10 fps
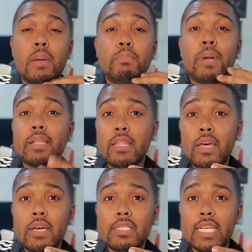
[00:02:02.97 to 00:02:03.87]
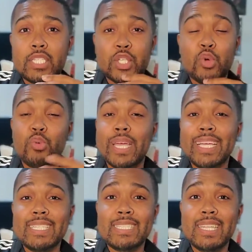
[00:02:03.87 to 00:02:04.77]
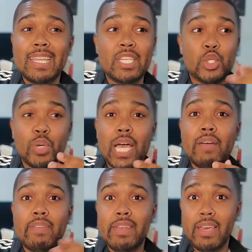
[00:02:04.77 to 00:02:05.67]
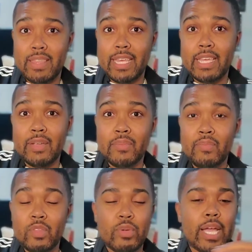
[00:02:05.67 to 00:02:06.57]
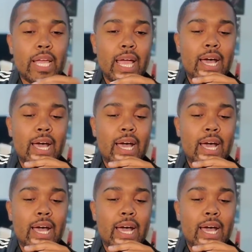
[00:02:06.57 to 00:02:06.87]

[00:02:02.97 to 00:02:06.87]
monologues that show range than to have nothing, right?